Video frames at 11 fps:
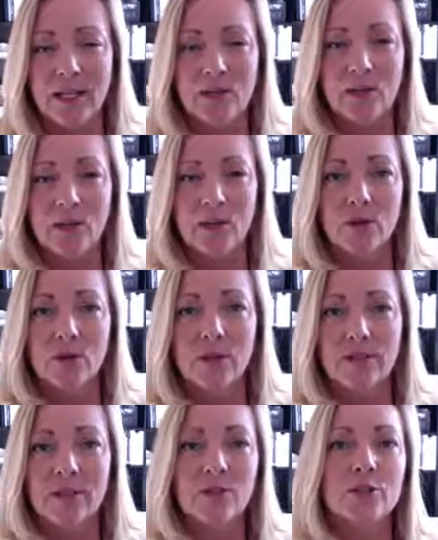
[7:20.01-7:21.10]
So
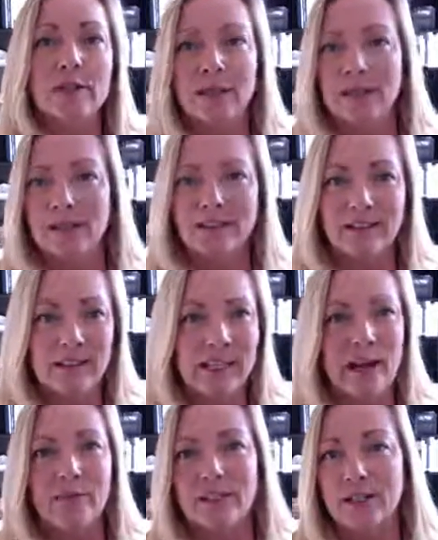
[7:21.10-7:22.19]
unless you're emailing like
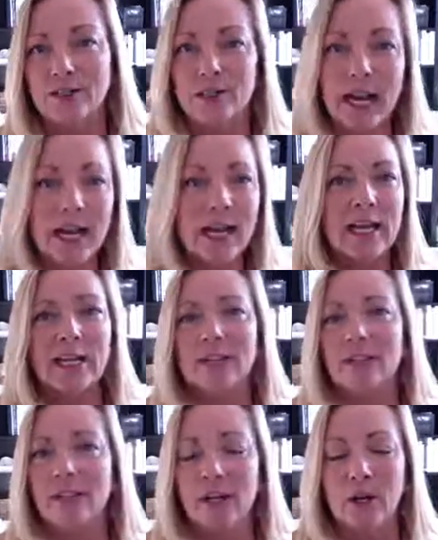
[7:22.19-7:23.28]
every single day, and
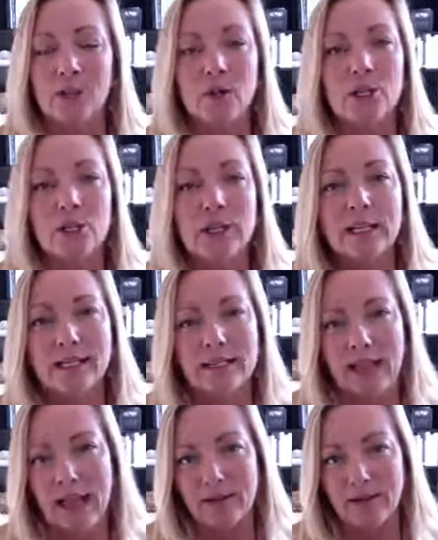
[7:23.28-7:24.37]
you know, once you get to
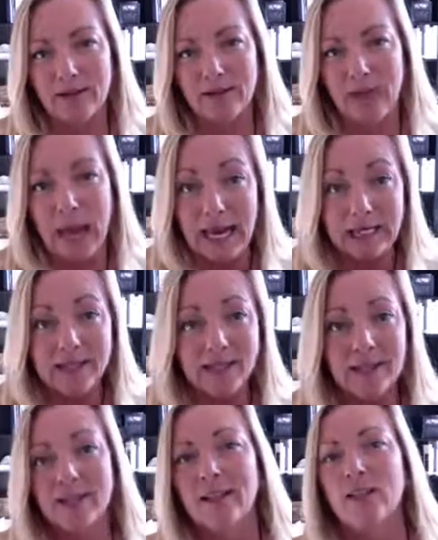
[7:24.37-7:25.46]
that pace,
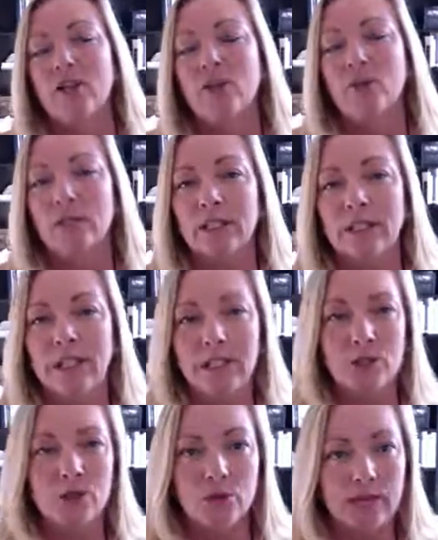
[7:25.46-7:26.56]
you don't really need to
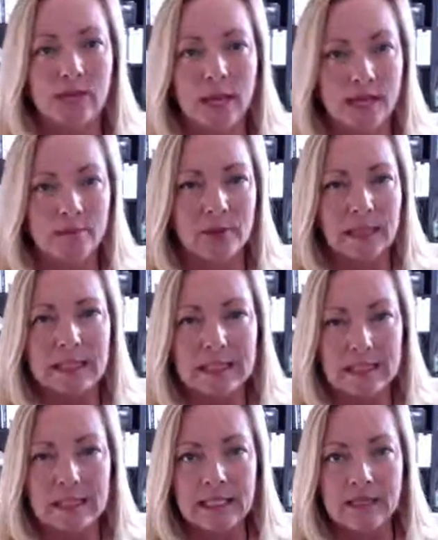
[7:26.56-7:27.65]
do as many
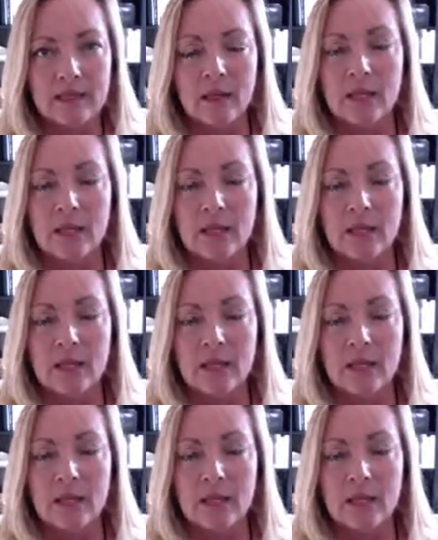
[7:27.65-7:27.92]
seeds.